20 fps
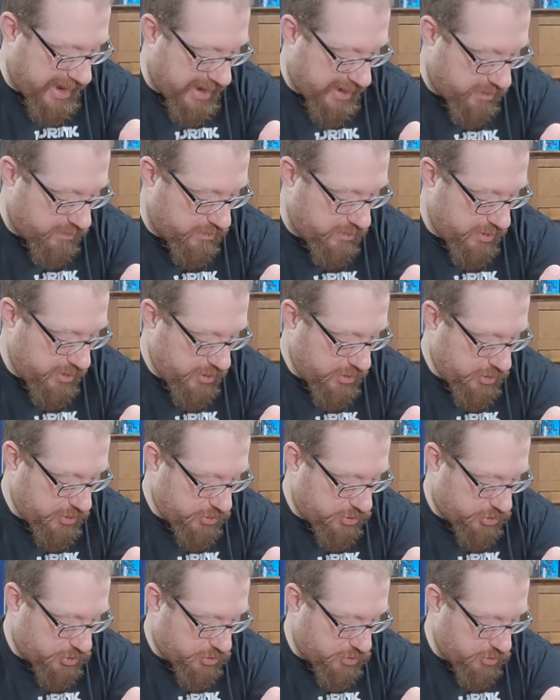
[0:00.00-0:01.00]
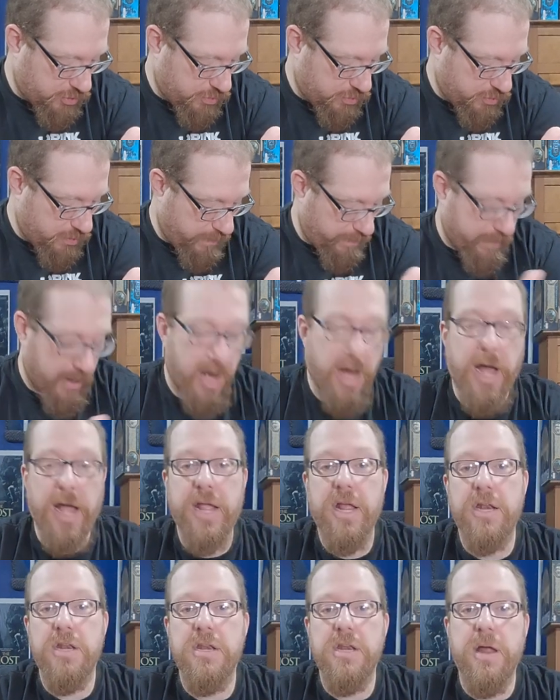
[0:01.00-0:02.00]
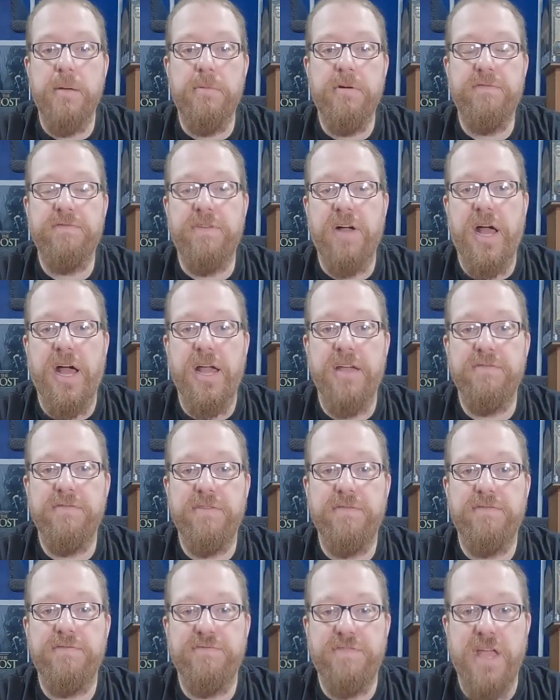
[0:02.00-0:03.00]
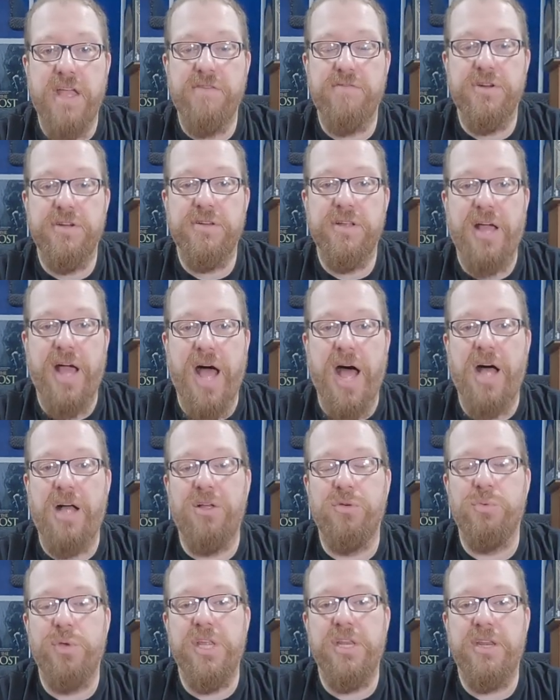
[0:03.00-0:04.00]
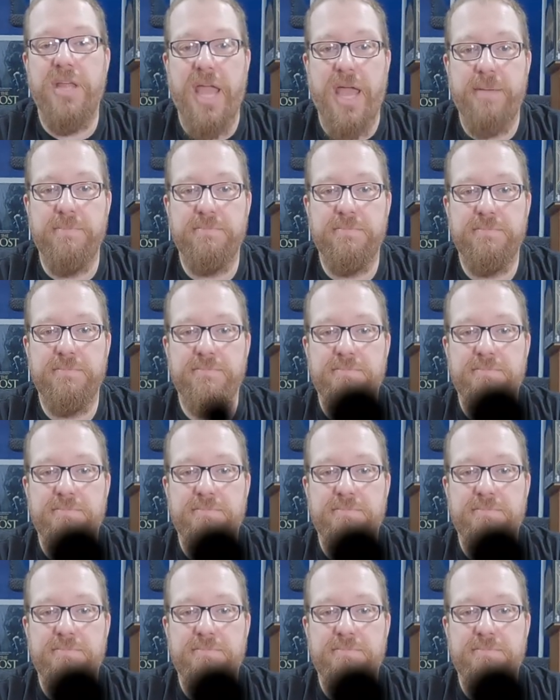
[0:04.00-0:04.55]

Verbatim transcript: down to my number five favorite Halloween game.